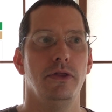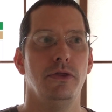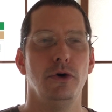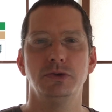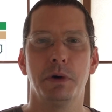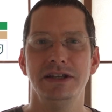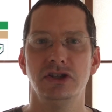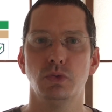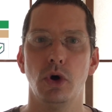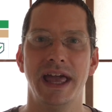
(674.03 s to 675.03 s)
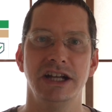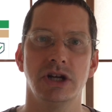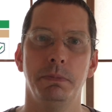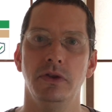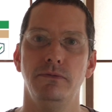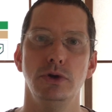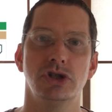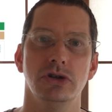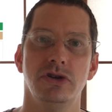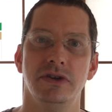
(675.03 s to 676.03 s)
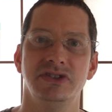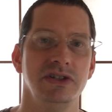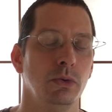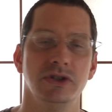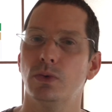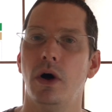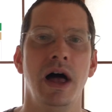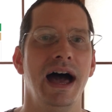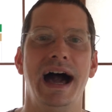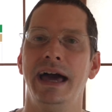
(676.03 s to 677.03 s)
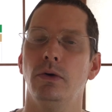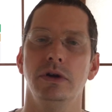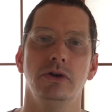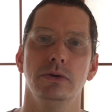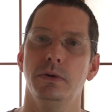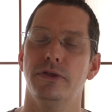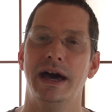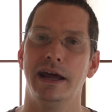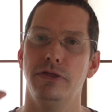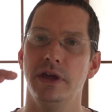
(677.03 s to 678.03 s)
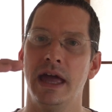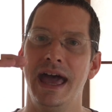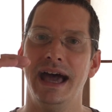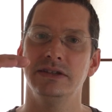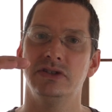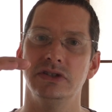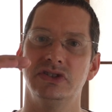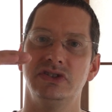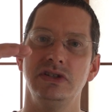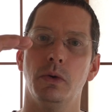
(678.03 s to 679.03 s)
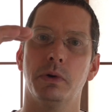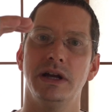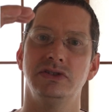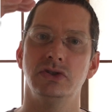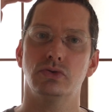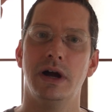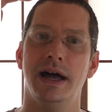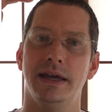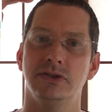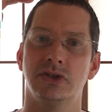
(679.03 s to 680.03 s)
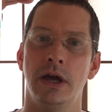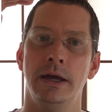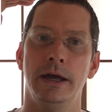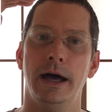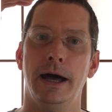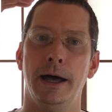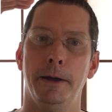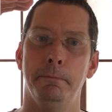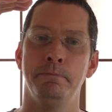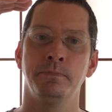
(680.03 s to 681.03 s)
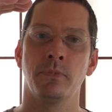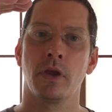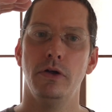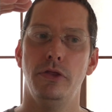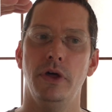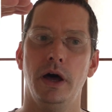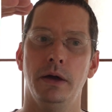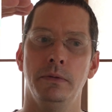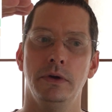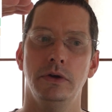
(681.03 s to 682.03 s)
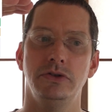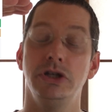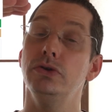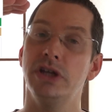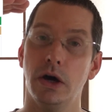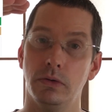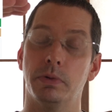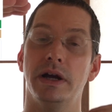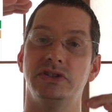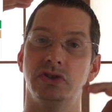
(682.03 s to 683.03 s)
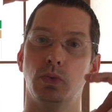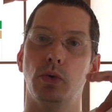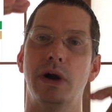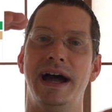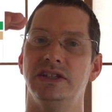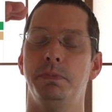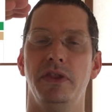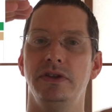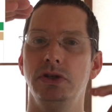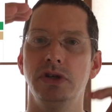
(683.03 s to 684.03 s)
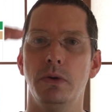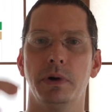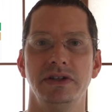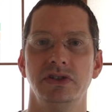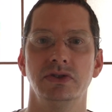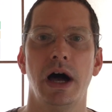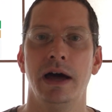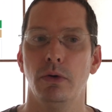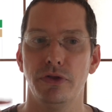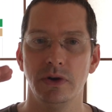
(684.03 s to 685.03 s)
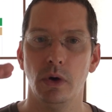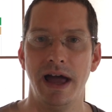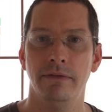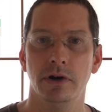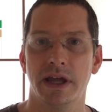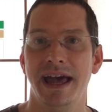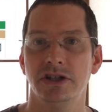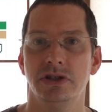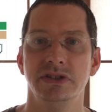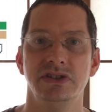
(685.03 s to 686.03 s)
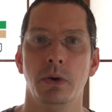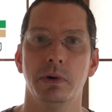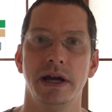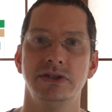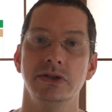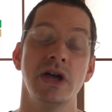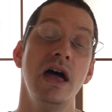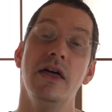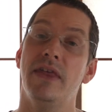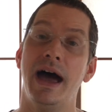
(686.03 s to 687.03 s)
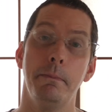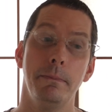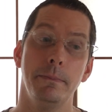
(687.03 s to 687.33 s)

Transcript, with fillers: those prices will catch up in the future to the steel ones. Well, I don't agree with that. I think as the steel prices rise, the two-tone prices will rise, but the two-tone prices I don't think will ever catch the steel prices. That,